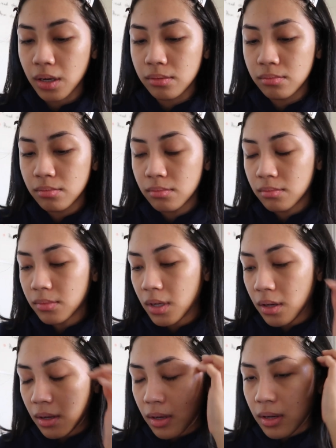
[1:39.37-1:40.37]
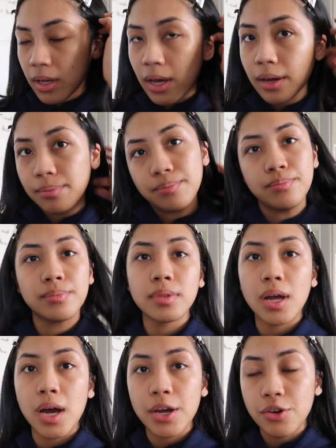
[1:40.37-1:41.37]
yeah. Okay,
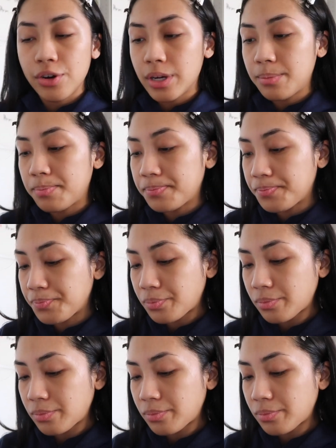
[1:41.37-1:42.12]
eye cream.